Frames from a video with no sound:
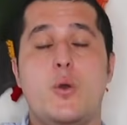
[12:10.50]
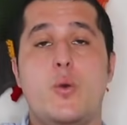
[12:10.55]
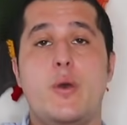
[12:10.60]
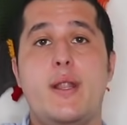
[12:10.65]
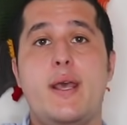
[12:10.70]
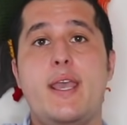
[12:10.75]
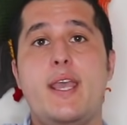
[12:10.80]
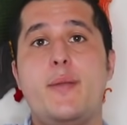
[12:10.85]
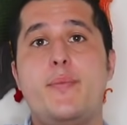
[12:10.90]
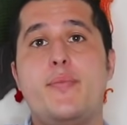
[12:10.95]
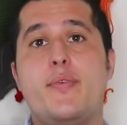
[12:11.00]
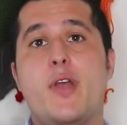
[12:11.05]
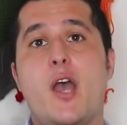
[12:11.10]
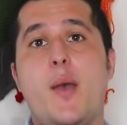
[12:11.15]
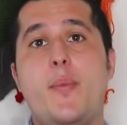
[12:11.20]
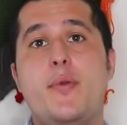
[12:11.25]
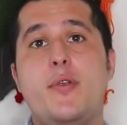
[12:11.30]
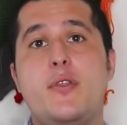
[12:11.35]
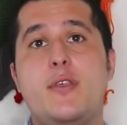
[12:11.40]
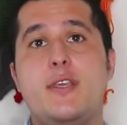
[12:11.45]
When I had
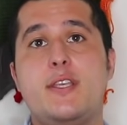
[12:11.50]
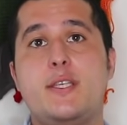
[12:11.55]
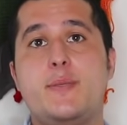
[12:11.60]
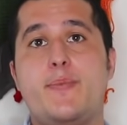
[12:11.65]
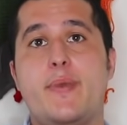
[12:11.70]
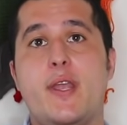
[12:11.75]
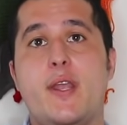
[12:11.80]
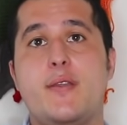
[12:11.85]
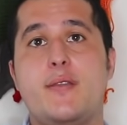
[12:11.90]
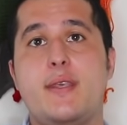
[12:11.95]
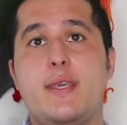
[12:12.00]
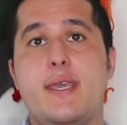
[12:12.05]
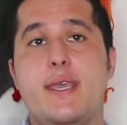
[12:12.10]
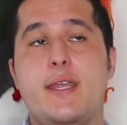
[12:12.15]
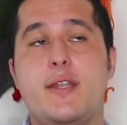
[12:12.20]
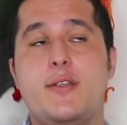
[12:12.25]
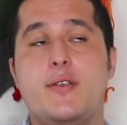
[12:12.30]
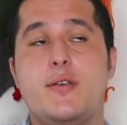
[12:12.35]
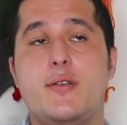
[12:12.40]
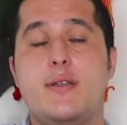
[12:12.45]
properly spared the
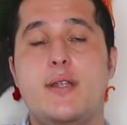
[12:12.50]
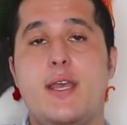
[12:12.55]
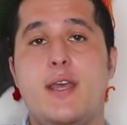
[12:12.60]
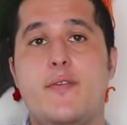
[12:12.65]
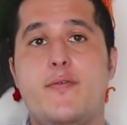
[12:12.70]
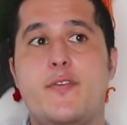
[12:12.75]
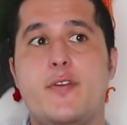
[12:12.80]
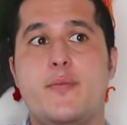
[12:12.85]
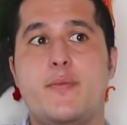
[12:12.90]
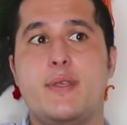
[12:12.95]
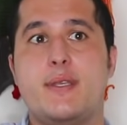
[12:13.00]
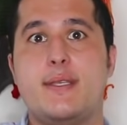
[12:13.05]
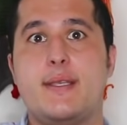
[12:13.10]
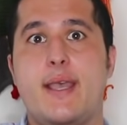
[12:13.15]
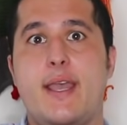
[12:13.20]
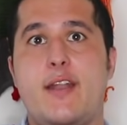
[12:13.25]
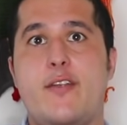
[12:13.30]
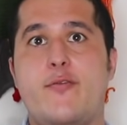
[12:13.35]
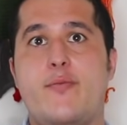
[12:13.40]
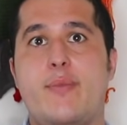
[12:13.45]
internet from the
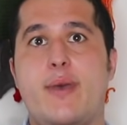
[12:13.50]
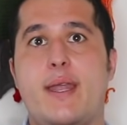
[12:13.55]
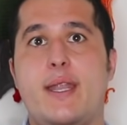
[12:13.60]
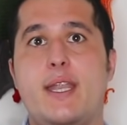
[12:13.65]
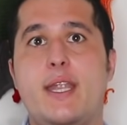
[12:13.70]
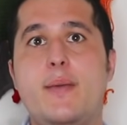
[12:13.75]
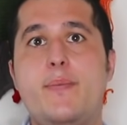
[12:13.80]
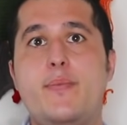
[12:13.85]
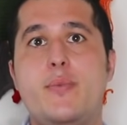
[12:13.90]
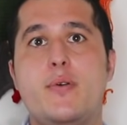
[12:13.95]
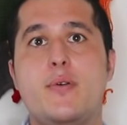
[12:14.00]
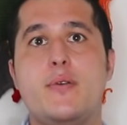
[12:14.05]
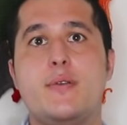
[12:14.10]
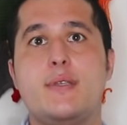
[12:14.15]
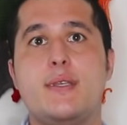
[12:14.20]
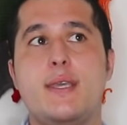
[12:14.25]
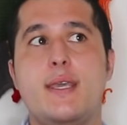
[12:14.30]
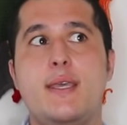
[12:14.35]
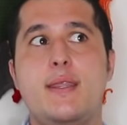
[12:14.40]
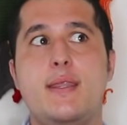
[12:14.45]
sight of my
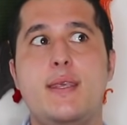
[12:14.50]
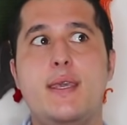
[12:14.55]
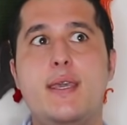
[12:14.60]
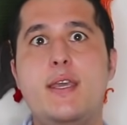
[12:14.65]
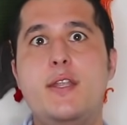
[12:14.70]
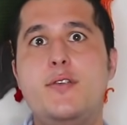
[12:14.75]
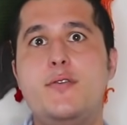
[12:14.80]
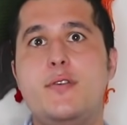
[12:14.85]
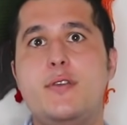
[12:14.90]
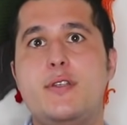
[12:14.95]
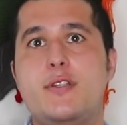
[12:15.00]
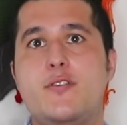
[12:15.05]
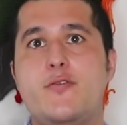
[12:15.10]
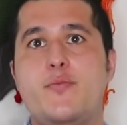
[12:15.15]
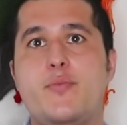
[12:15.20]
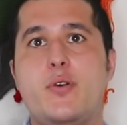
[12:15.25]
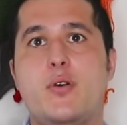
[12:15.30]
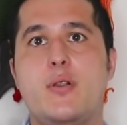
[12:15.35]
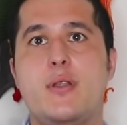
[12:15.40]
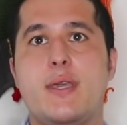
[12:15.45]
nipples, in the interest
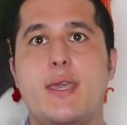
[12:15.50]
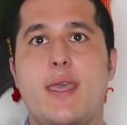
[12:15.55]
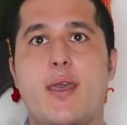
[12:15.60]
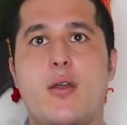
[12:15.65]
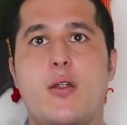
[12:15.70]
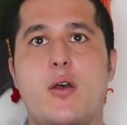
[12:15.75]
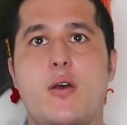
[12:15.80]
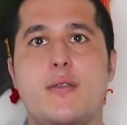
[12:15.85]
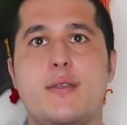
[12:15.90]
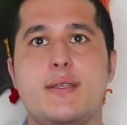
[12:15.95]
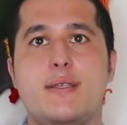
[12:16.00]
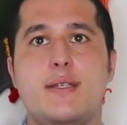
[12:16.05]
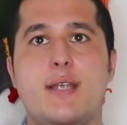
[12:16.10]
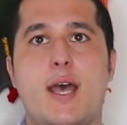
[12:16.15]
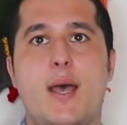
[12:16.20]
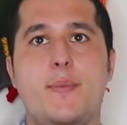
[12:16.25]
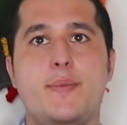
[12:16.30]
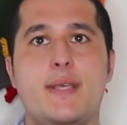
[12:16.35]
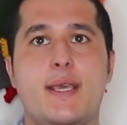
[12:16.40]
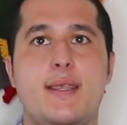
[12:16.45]
of pulling out all the
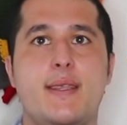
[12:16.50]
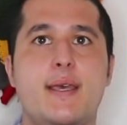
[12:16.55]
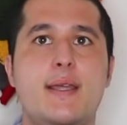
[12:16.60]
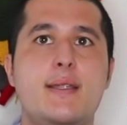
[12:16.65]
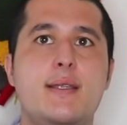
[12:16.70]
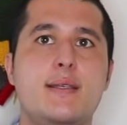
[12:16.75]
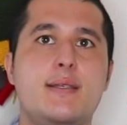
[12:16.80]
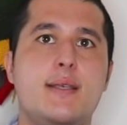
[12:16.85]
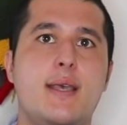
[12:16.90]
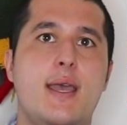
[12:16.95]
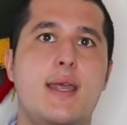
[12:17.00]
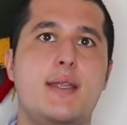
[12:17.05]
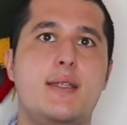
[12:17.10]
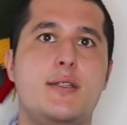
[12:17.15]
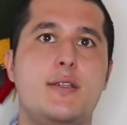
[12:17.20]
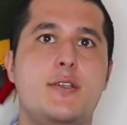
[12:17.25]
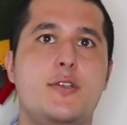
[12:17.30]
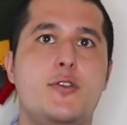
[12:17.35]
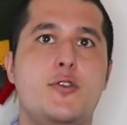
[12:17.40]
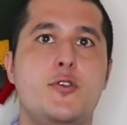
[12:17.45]
stops, I then decided
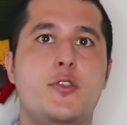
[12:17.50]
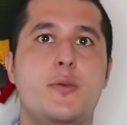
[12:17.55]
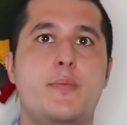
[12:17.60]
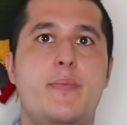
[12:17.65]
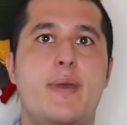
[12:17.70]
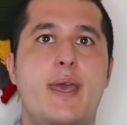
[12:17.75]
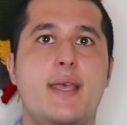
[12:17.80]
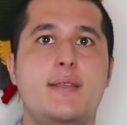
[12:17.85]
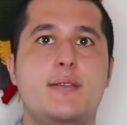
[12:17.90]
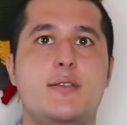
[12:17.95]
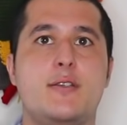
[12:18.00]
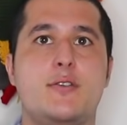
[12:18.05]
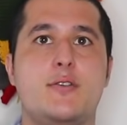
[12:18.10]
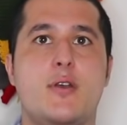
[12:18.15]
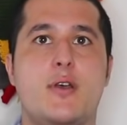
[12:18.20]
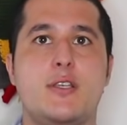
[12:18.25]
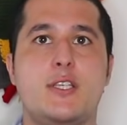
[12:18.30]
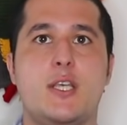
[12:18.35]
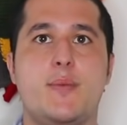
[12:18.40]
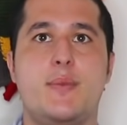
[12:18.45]
to do the best to
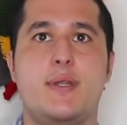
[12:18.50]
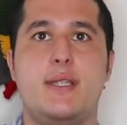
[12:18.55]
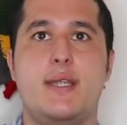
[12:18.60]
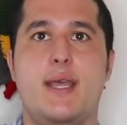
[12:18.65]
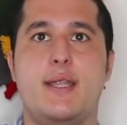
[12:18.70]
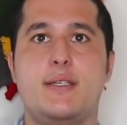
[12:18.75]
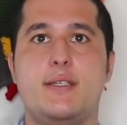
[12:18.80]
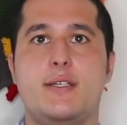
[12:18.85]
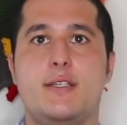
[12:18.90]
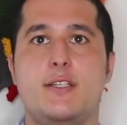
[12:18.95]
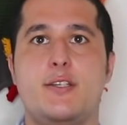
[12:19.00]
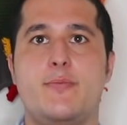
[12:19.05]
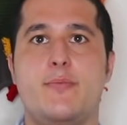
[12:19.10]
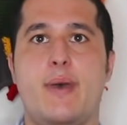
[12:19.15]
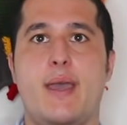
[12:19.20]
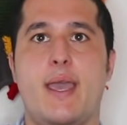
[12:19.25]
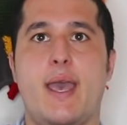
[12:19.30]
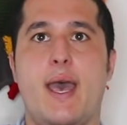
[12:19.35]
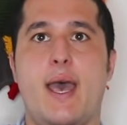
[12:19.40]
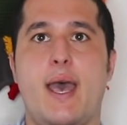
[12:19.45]
draw some attention to
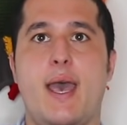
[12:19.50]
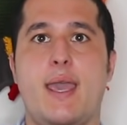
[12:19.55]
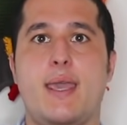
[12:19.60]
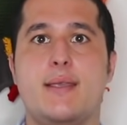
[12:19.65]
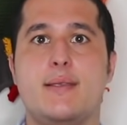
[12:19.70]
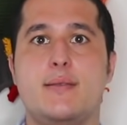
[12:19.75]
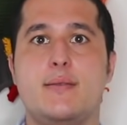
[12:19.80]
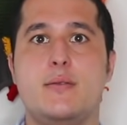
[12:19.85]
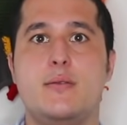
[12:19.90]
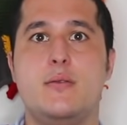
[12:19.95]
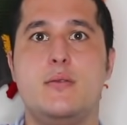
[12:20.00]
my eyes.